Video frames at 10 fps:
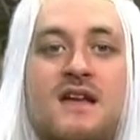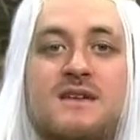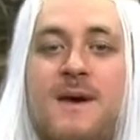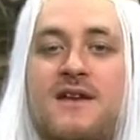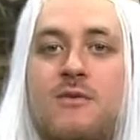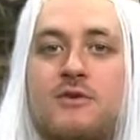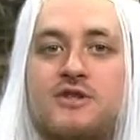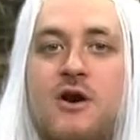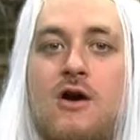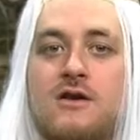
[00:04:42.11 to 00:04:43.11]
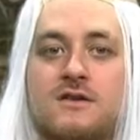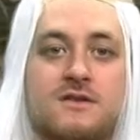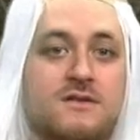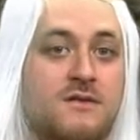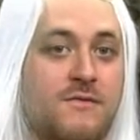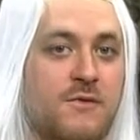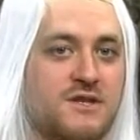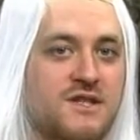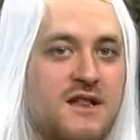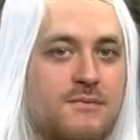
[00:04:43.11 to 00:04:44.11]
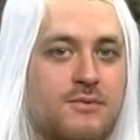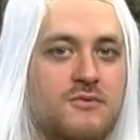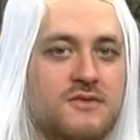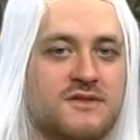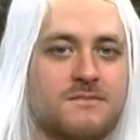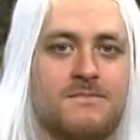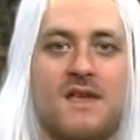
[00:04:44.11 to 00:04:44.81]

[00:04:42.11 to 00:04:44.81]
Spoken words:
depending on which cards the fortune teller pulls.